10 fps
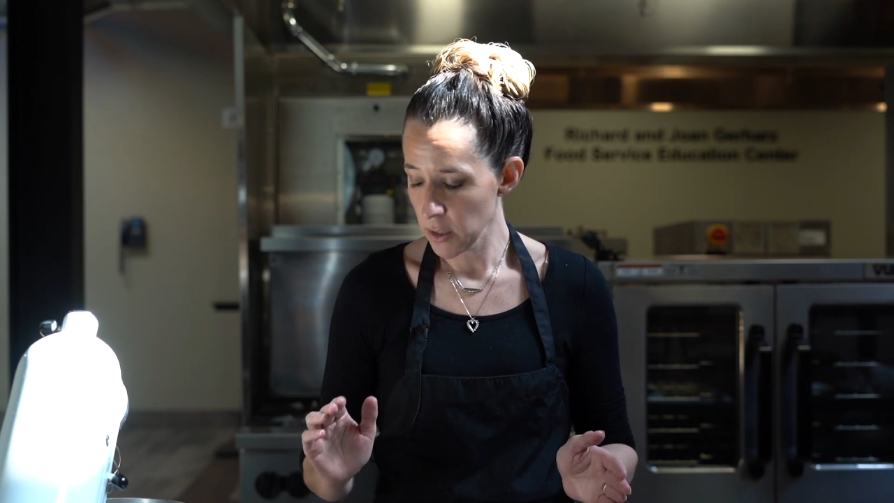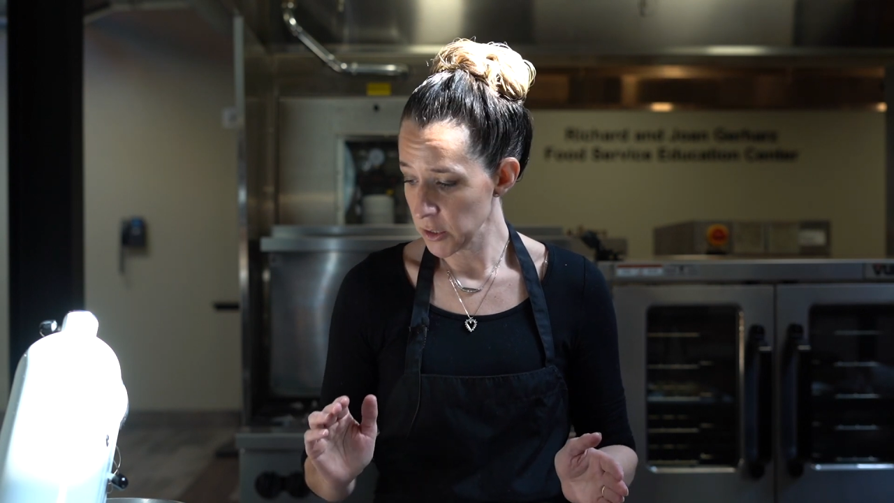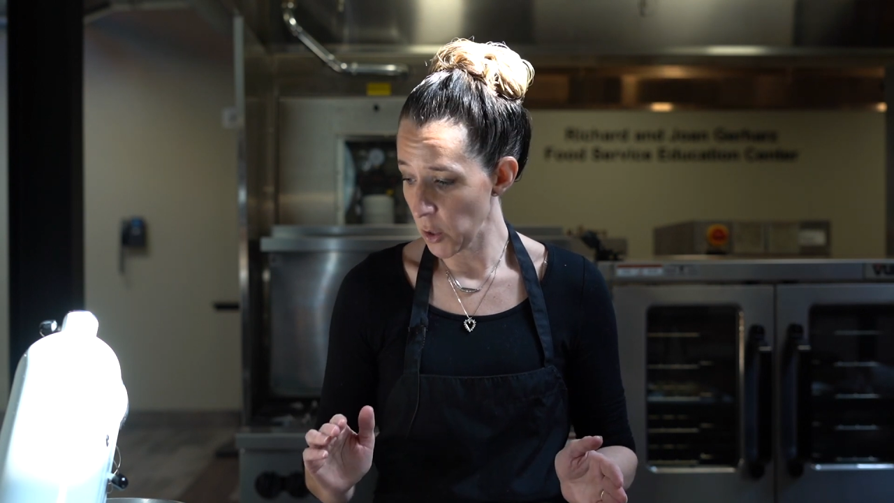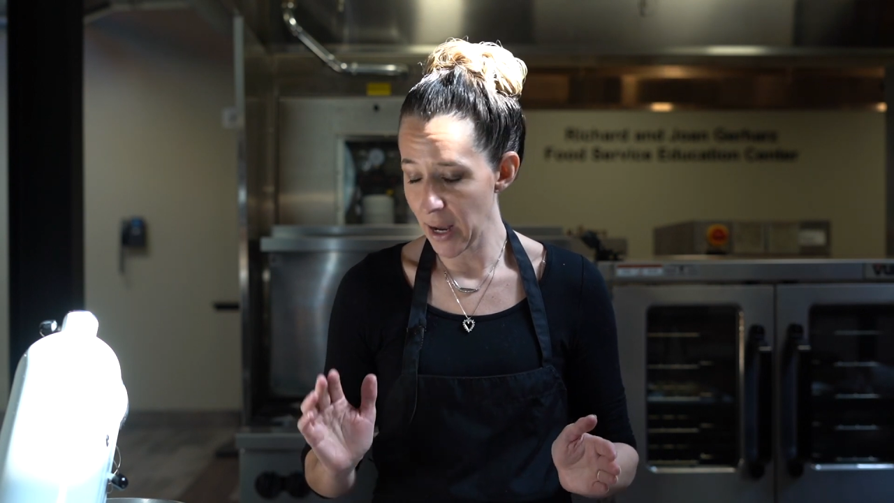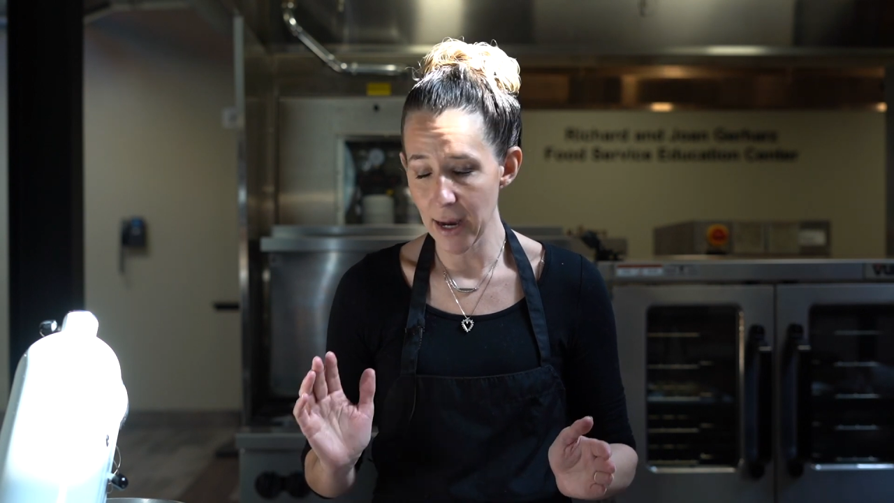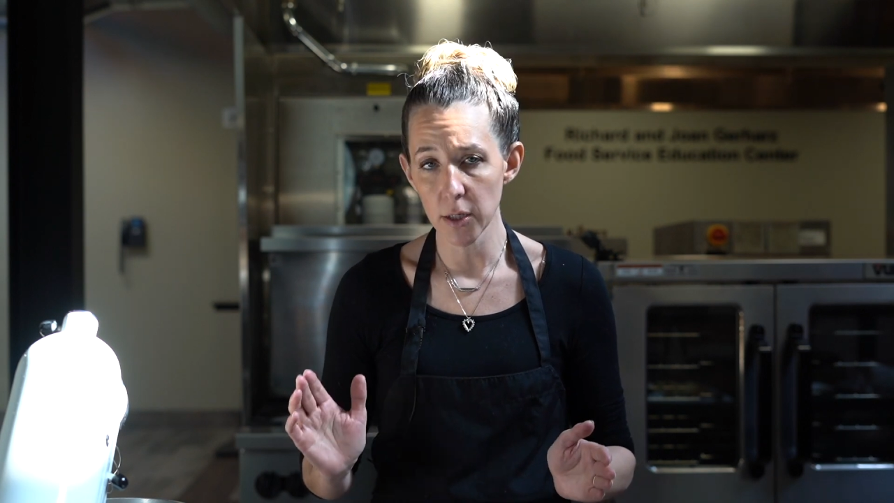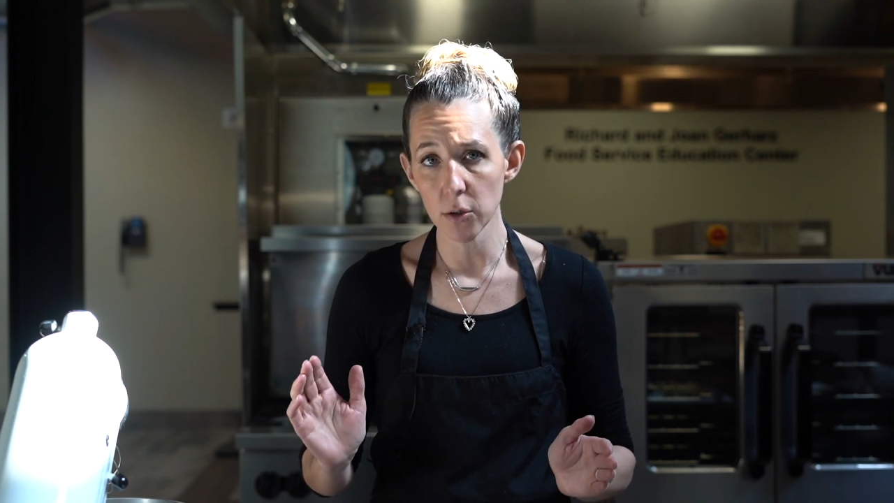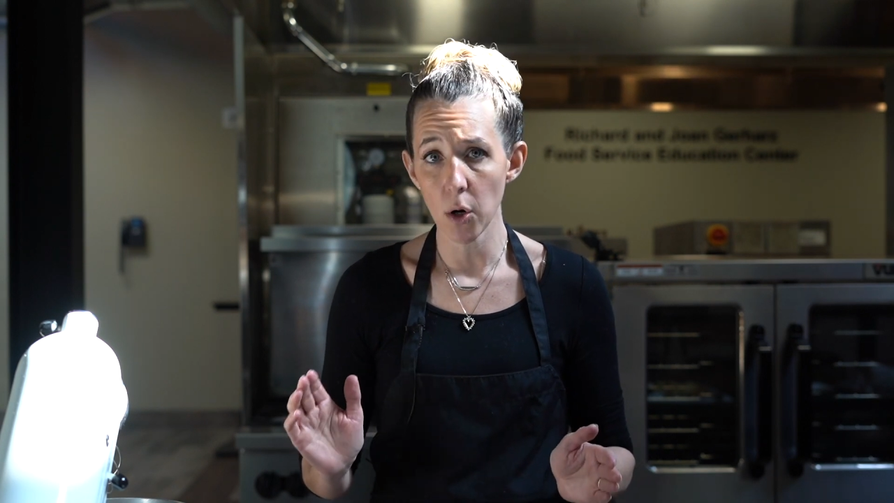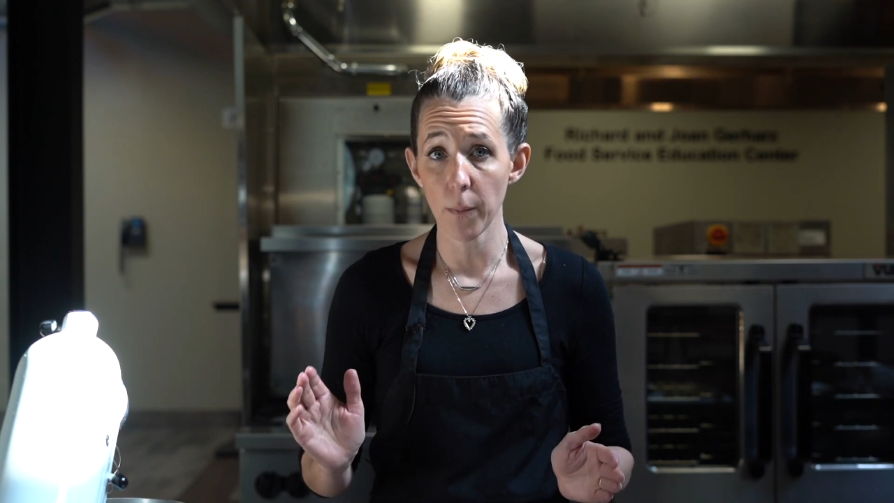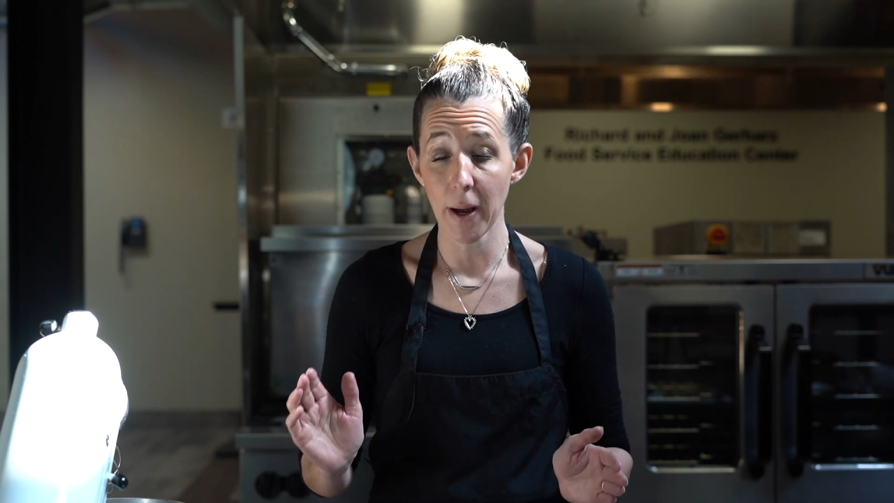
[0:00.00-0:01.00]
So how do you
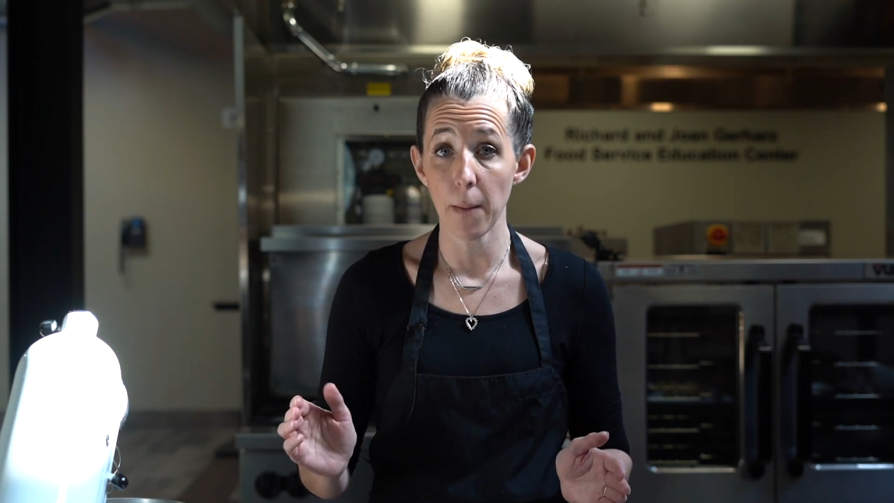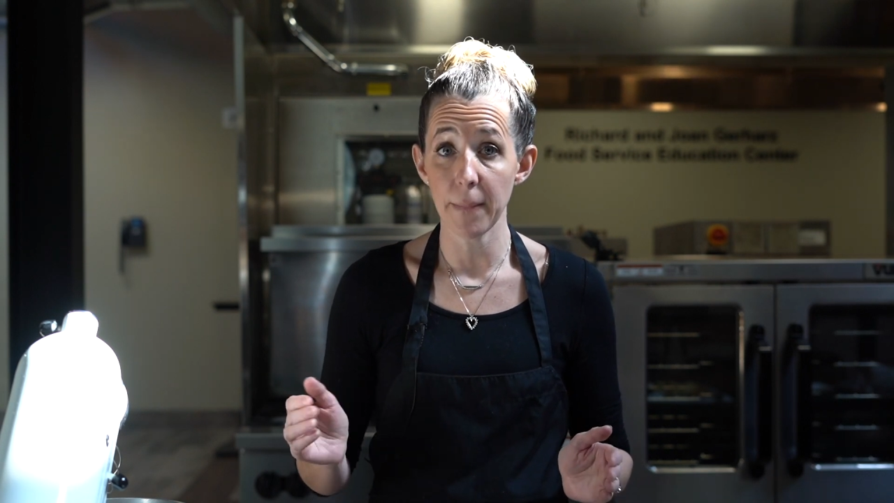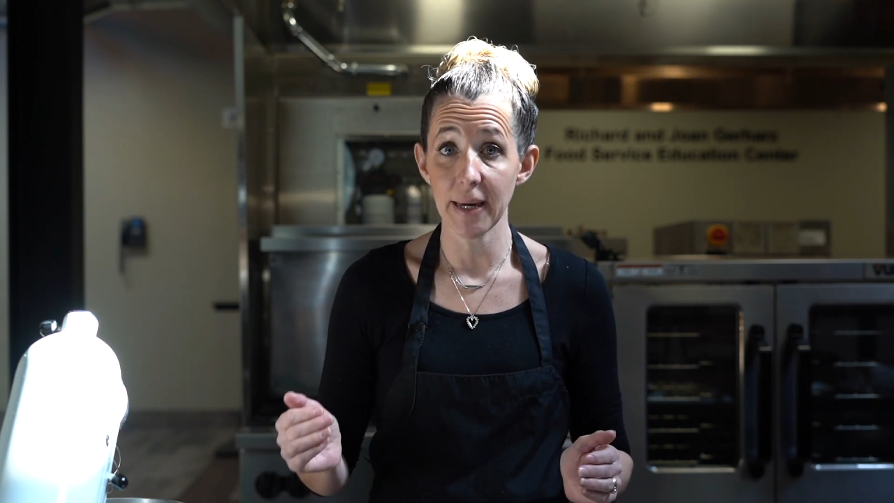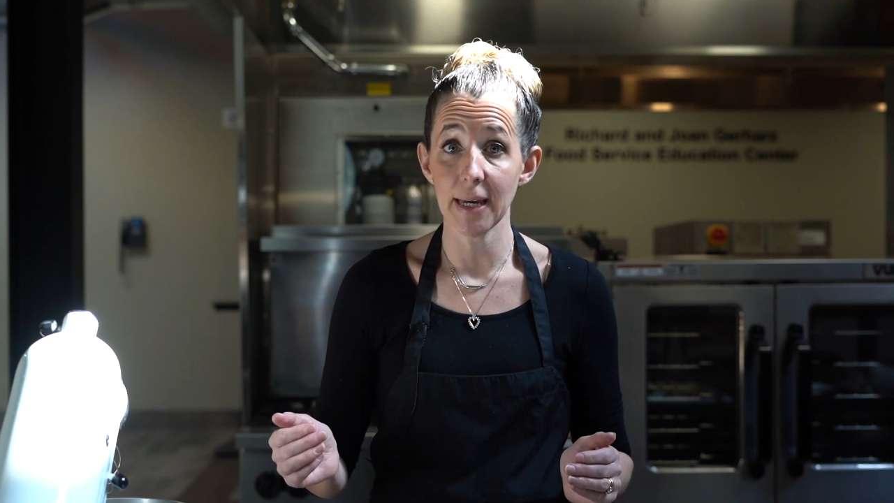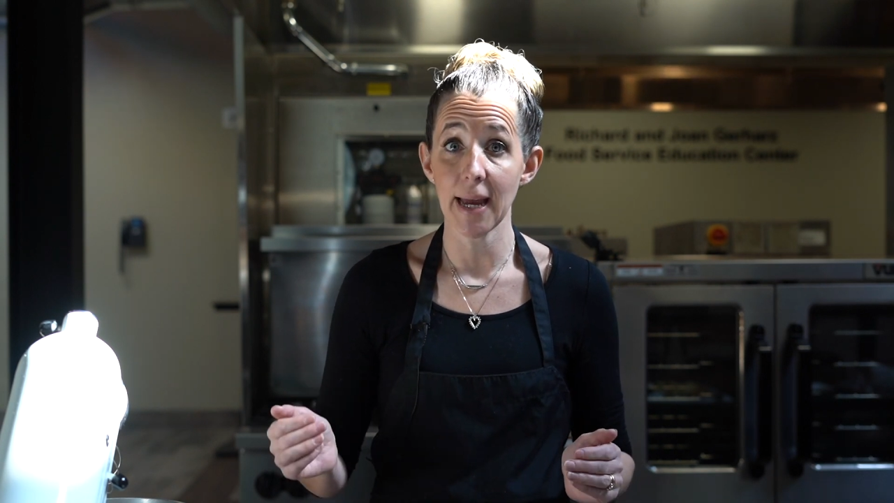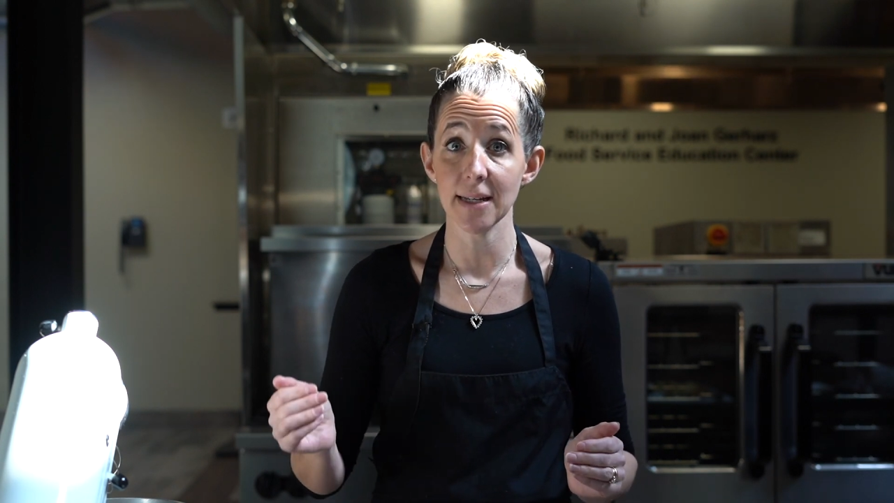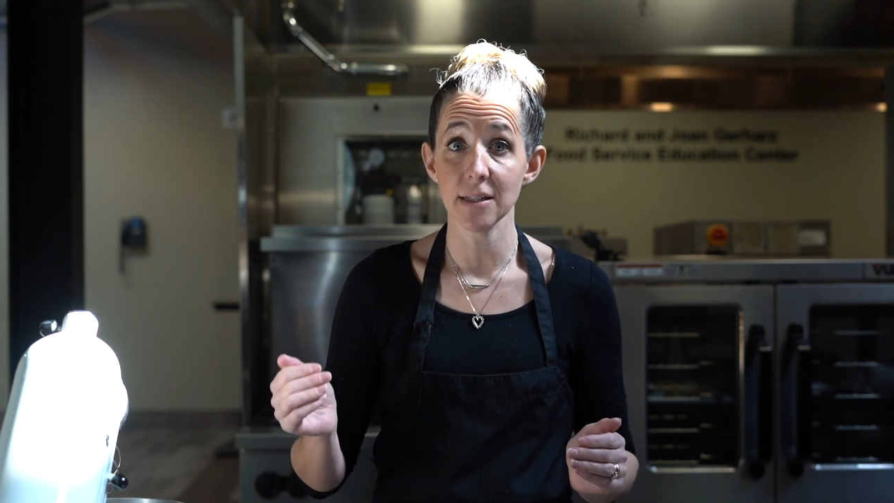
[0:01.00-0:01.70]
go about making a